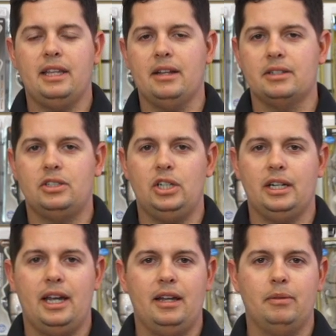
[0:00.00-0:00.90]
ounce
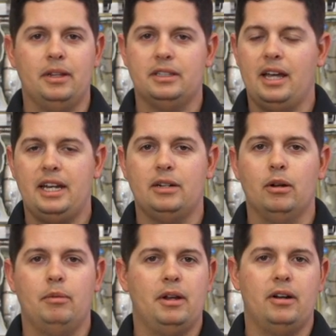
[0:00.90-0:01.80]
jig head with a tiny
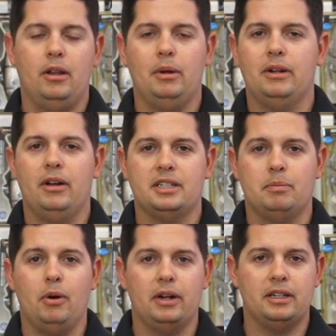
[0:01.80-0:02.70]
grub on it all the way across the
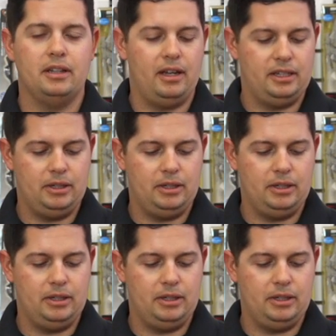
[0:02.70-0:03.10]
parking lot,